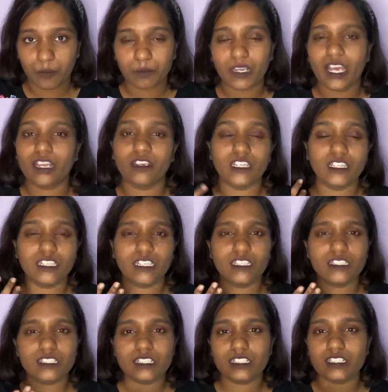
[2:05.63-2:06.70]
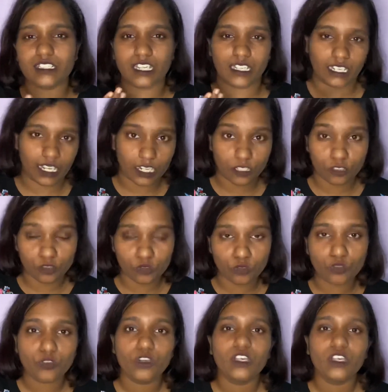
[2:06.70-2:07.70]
and in the instance that they do,